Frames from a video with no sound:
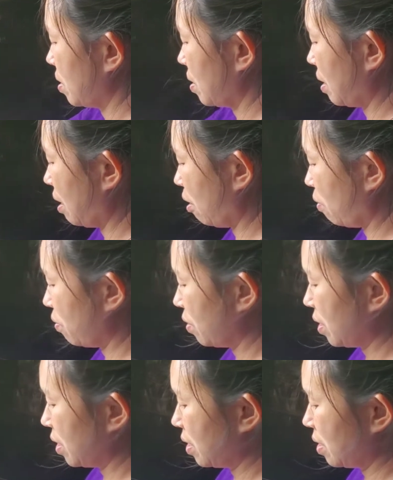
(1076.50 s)
Just
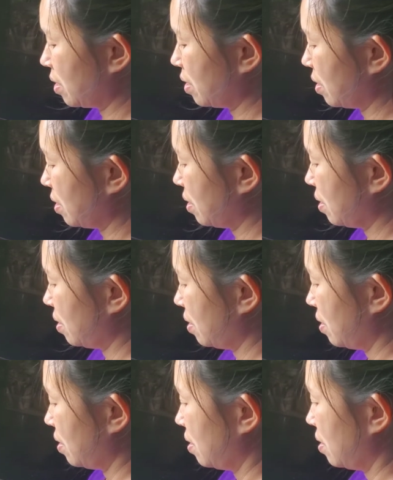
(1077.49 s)
carefully
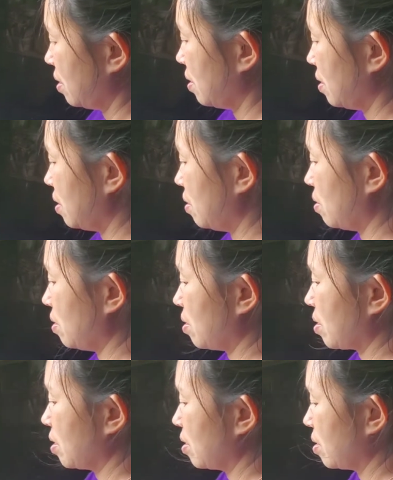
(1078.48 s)

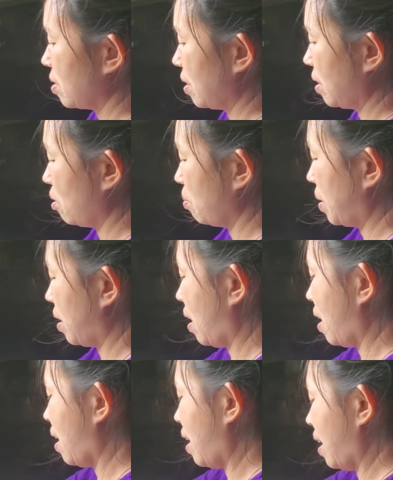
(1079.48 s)
do this because
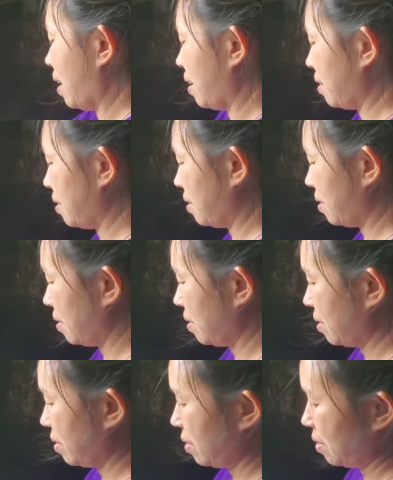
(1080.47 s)
it'll be hot.
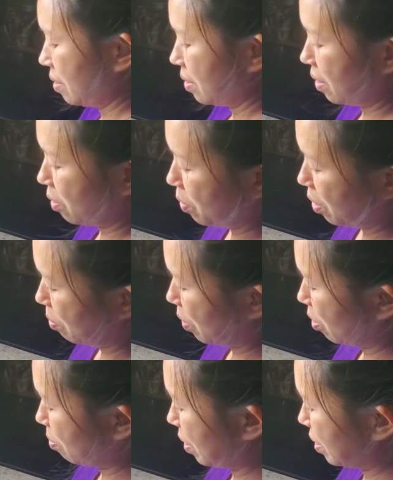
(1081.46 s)
I
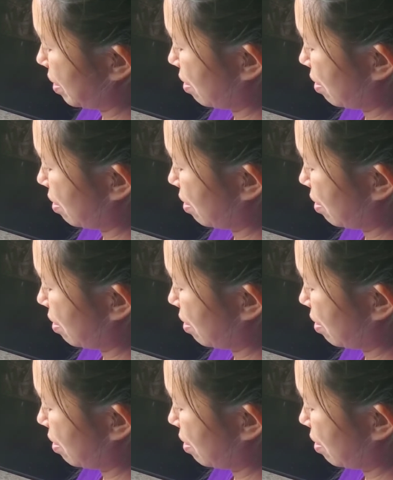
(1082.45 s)
don't want to